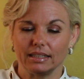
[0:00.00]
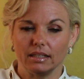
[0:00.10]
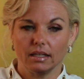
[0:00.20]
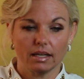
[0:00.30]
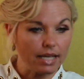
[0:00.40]

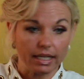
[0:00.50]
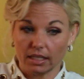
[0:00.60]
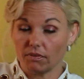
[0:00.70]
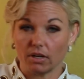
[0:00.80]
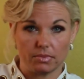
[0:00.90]
Because I'd
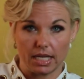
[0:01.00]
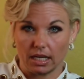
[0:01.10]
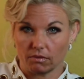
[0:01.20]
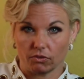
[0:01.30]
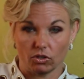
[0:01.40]
given up
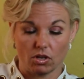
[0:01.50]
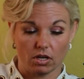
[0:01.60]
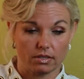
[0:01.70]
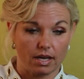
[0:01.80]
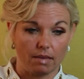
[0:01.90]
dating for a long
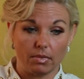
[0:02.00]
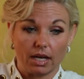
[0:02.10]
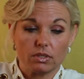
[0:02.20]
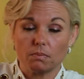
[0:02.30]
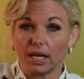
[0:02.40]
time and I
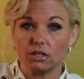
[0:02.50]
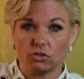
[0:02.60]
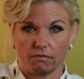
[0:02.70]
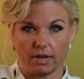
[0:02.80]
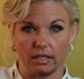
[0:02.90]
was
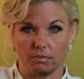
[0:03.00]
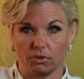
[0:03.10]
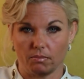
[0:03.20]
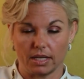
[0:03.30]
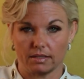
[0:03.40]
petrified to
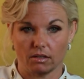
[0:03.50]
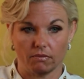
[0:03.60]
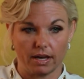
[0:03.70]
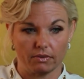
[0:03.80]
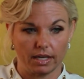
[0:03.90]
put myself
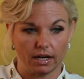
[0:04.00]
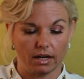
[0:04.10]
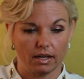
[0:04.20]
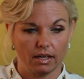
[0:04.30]
out there.